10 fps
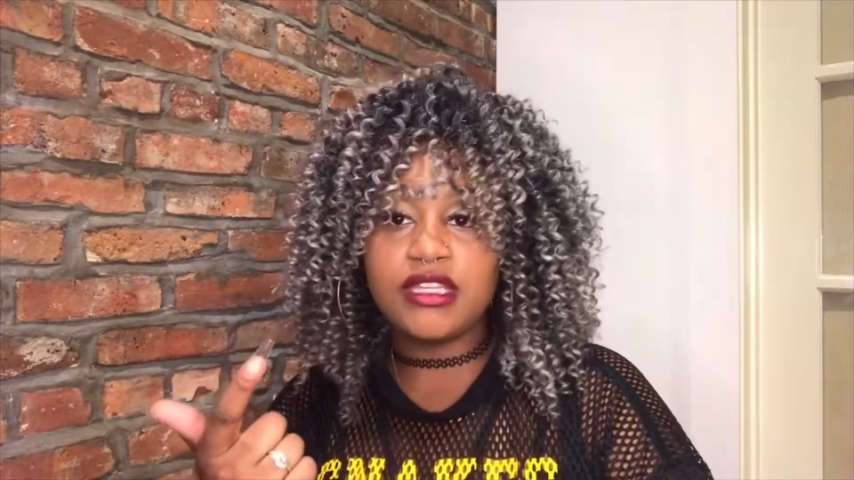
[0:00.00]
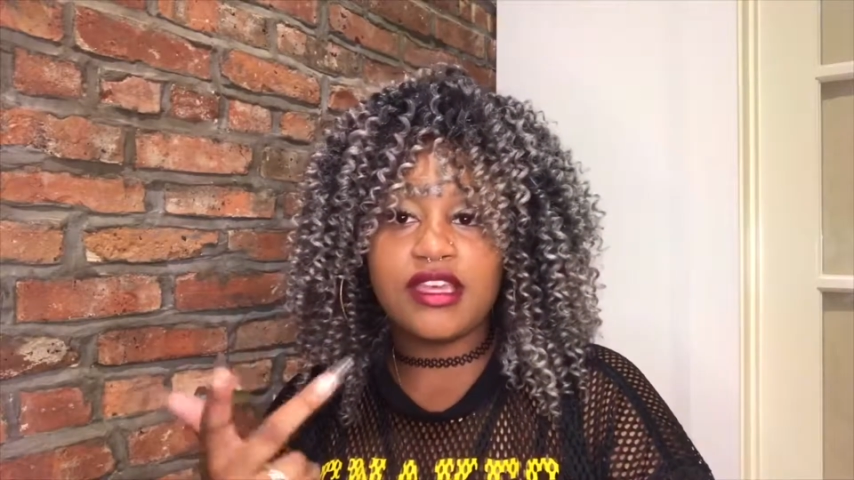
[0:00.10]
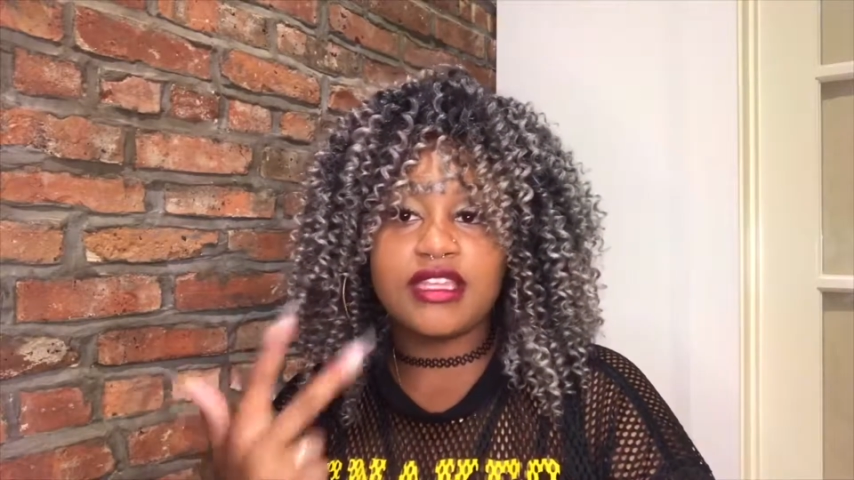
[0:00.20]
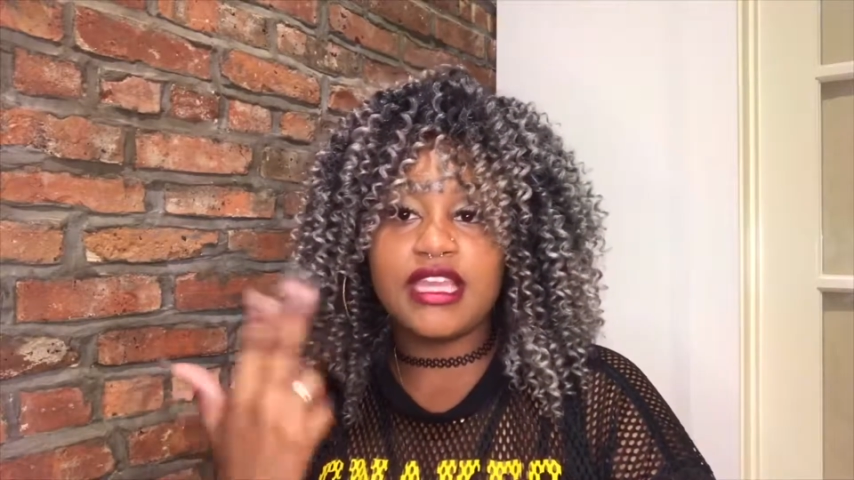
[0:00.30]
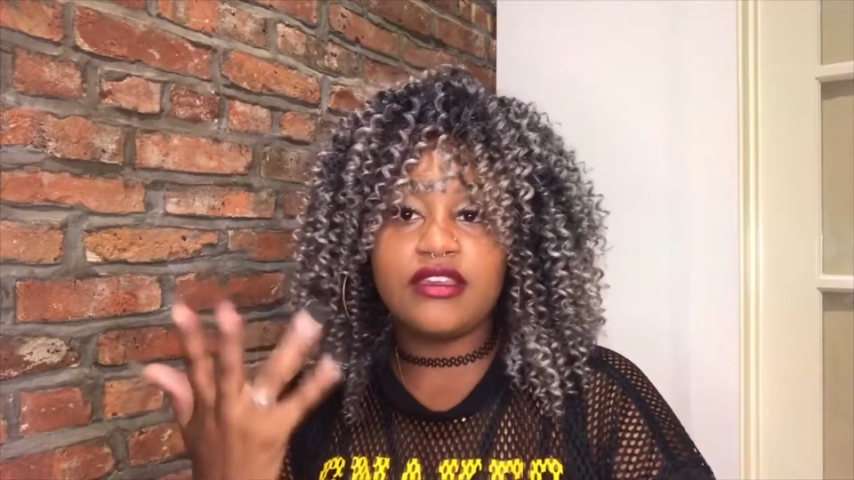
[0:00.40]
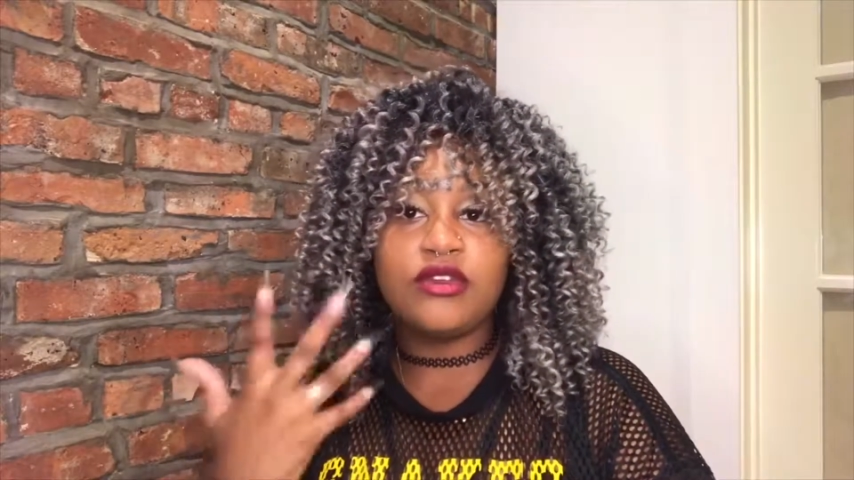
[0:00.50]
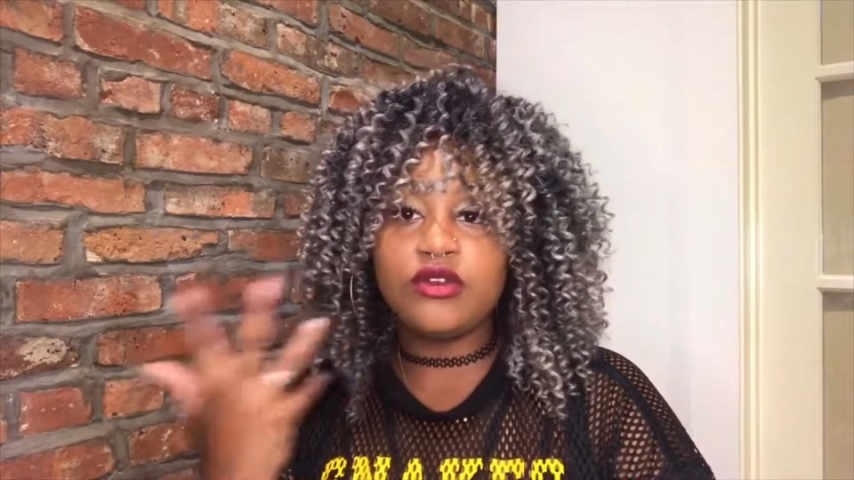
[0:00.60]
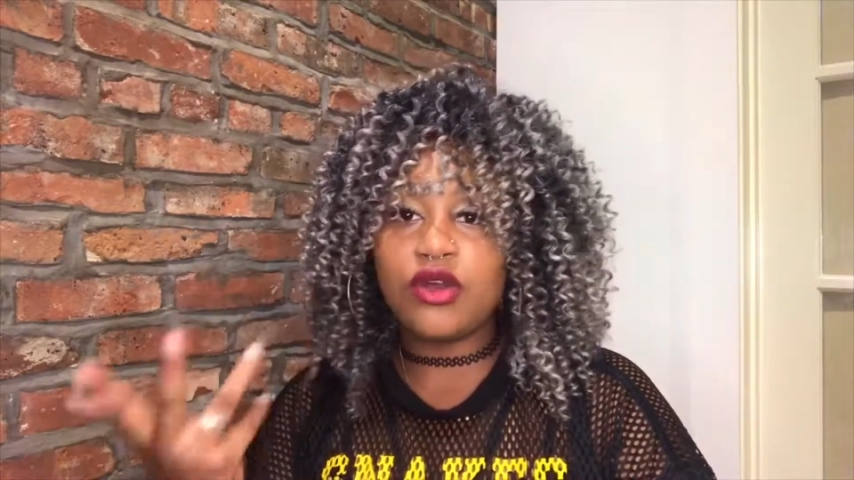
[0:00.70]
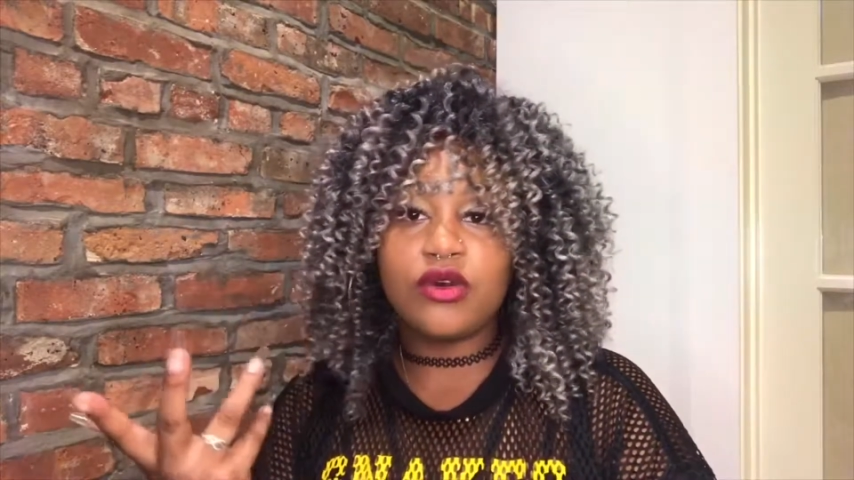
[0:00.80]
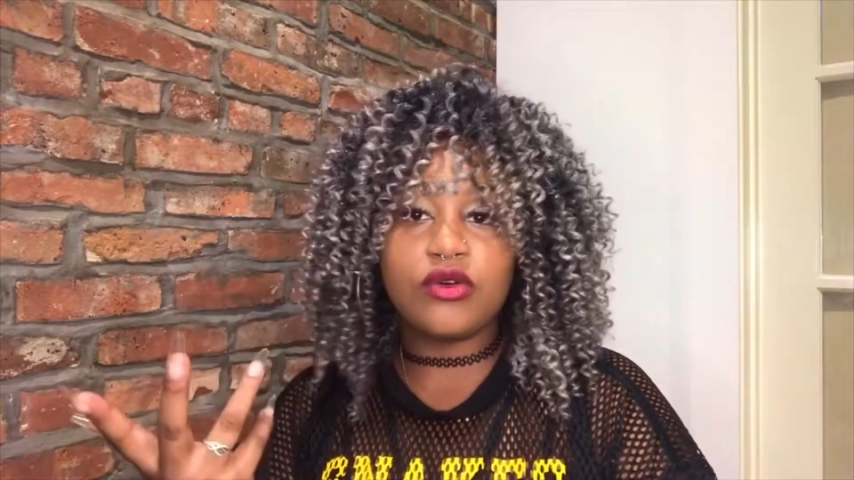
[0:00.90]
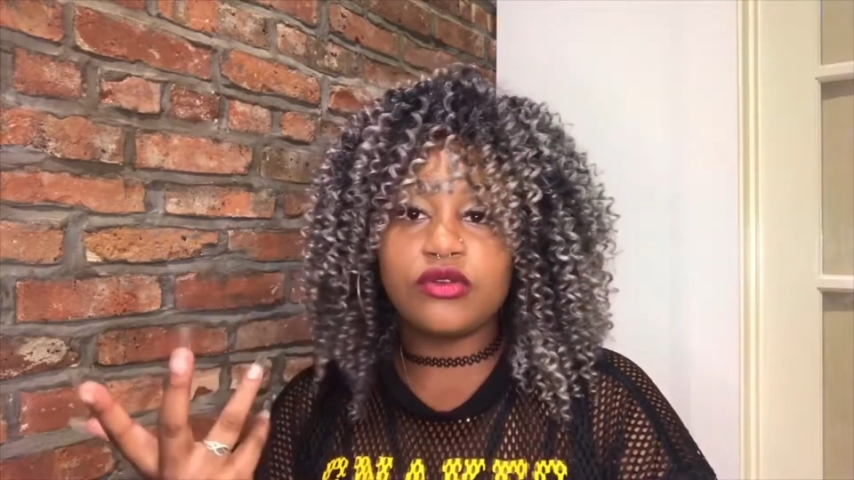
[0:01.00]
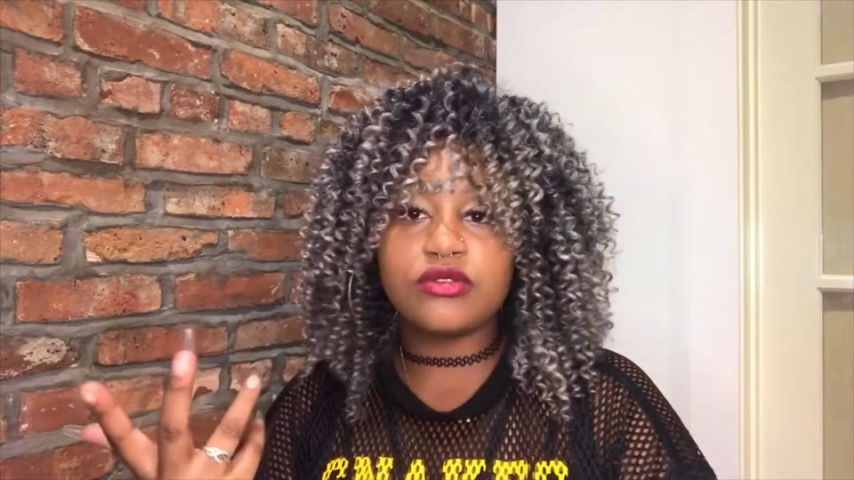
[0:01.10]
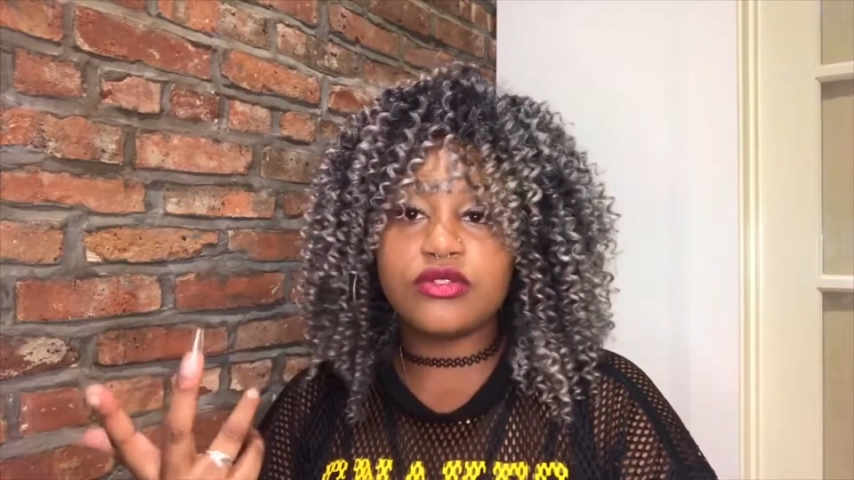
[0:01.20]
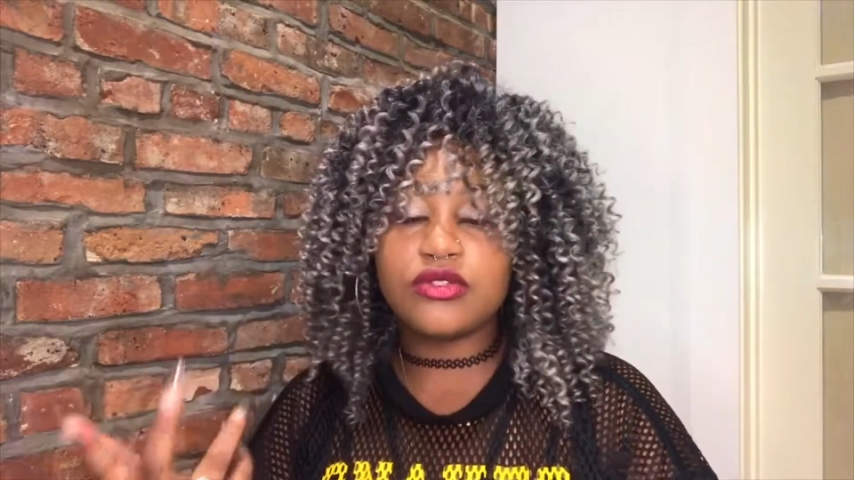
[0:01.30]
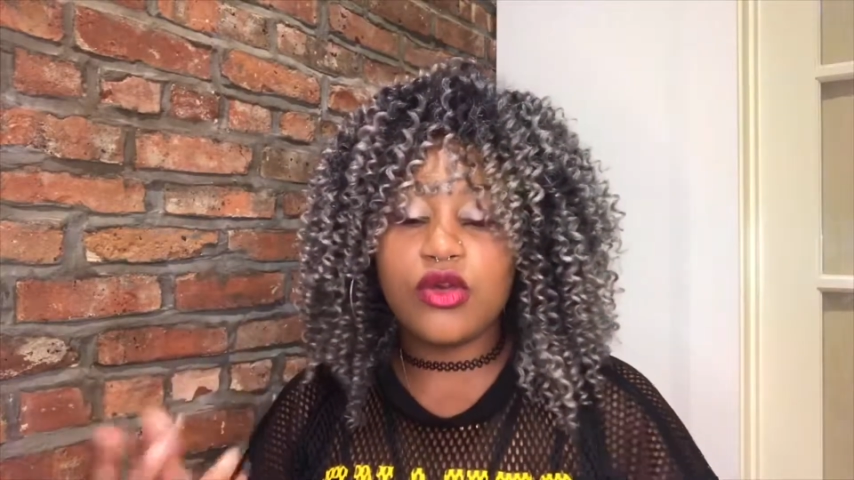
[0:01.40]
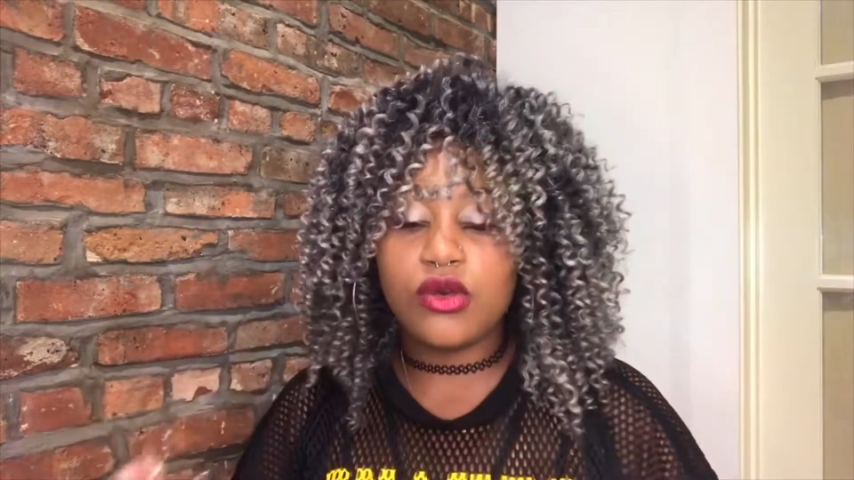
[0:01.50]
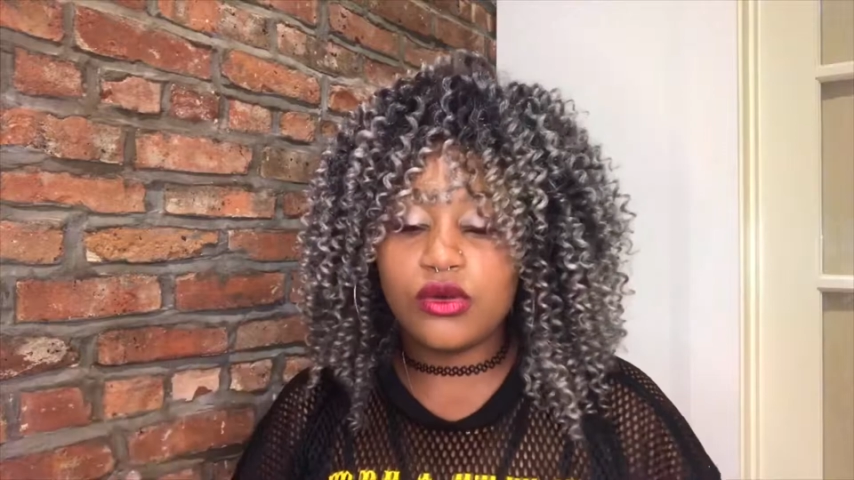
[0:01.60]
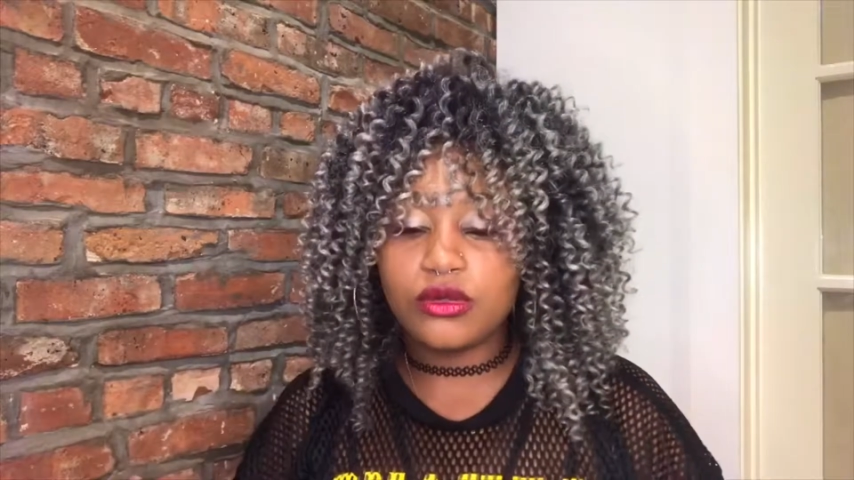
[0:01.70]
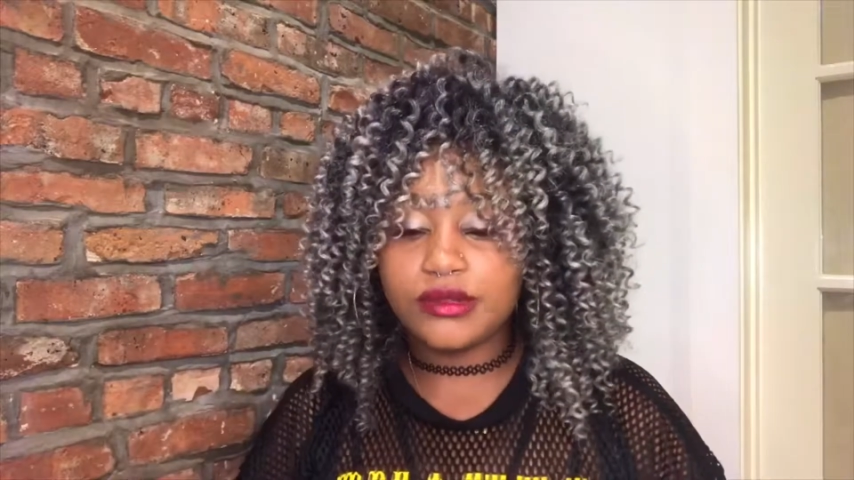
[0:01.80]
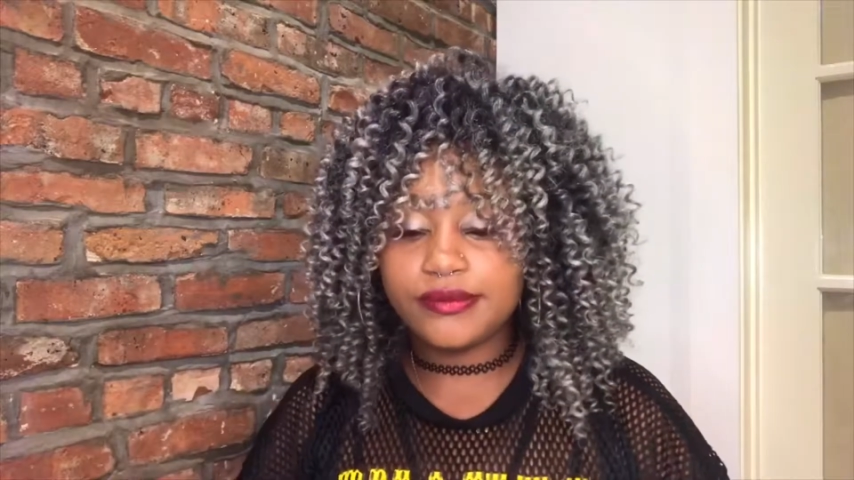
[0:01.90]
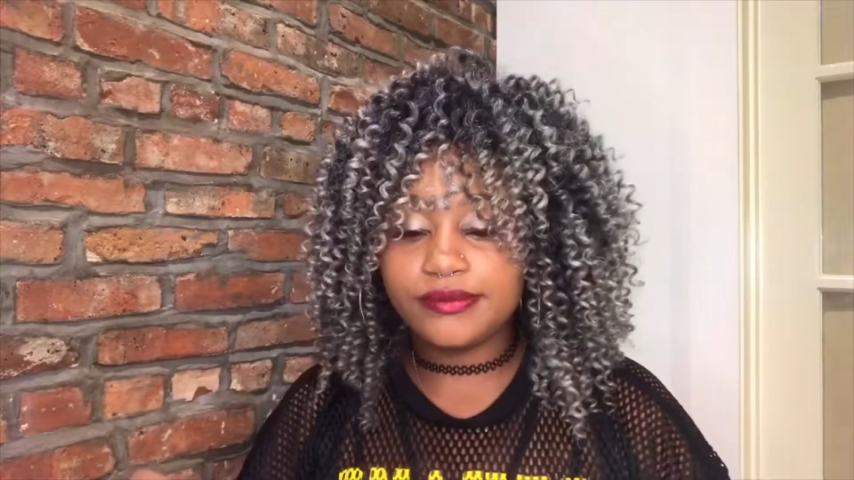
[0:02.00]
Like they, you know, so